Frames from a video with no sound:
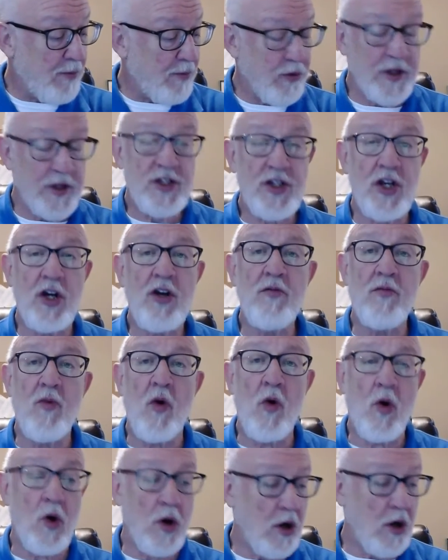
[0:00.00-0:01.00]
up with 2
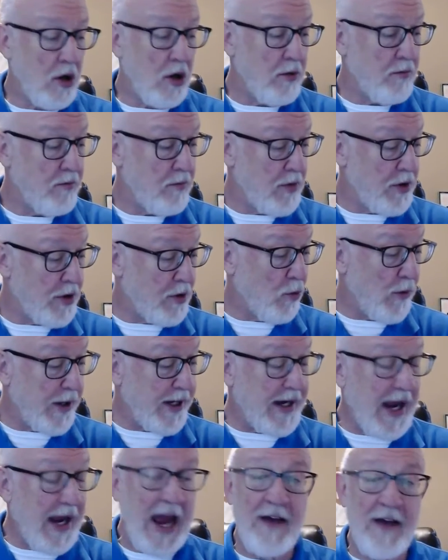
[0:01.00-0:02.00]
more the
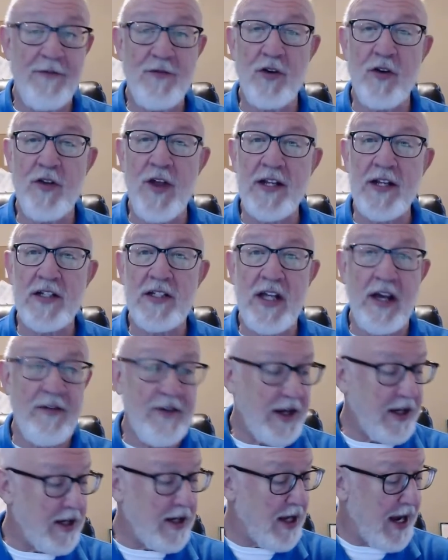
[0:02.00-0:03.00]
week after
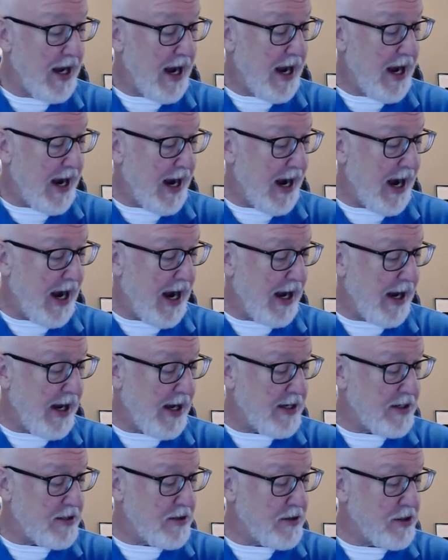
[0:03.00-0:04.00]
Thanksgiving.
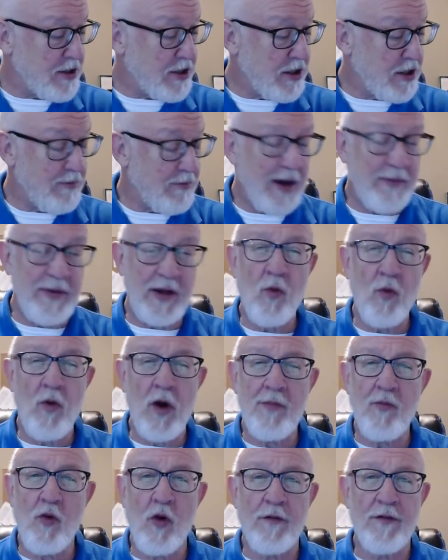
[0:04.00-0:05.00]
And there may be
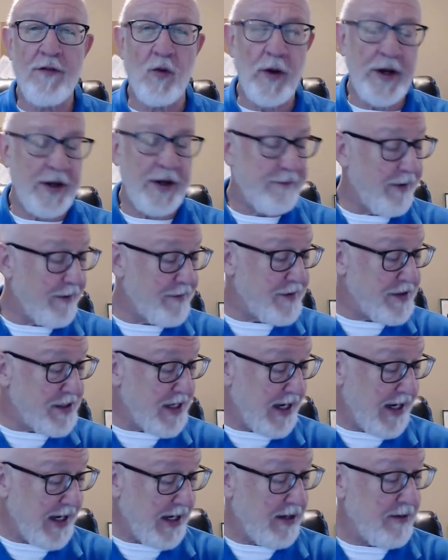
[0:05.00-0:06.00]
1 more for week
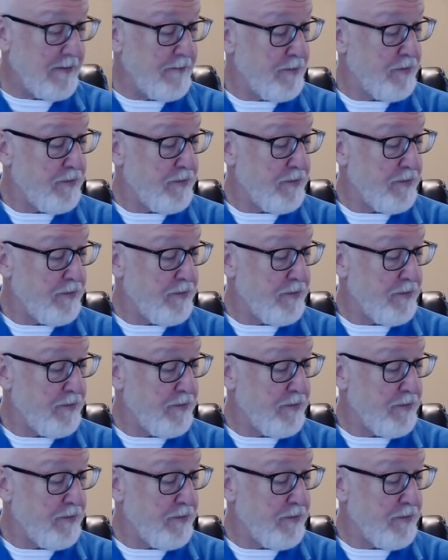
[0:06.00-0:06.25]
15.